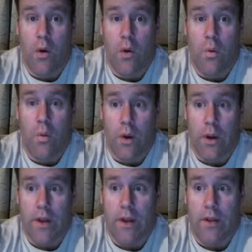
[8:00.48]

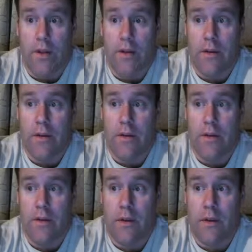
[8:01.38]
working.
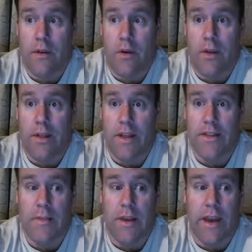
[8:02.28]
And the only
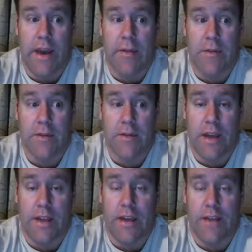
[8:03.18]
lights we had was the
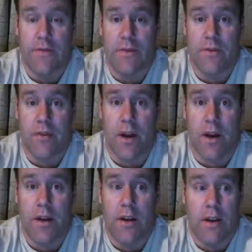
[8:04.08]
headlights from the
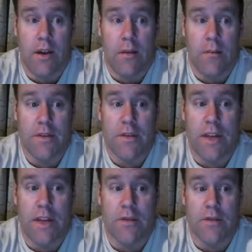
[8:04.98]
truck.
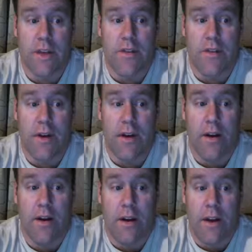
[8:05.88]
Mosquitoes
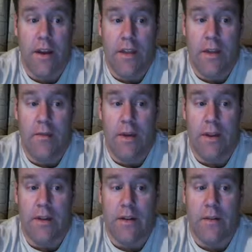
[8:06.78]
everywhere. Then
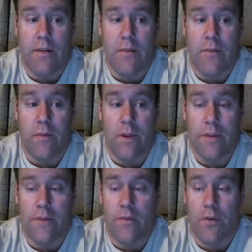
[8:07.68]
that
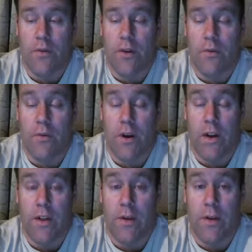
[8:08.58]
was at 4:30 in the
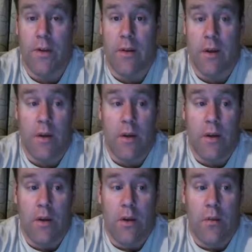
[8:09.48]
morning. Then we
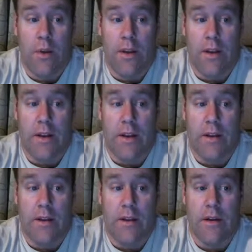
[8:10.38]
would get
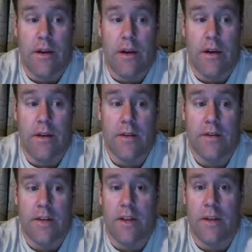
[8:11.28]
done
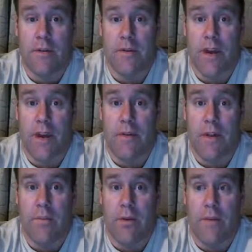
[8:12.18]
setting up a driveway
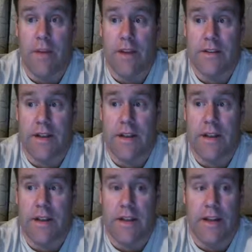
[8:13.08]
to pour the next
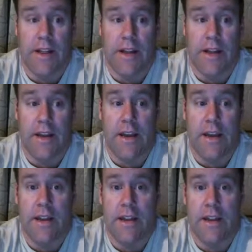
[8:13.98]
day at 10 o'clock at night.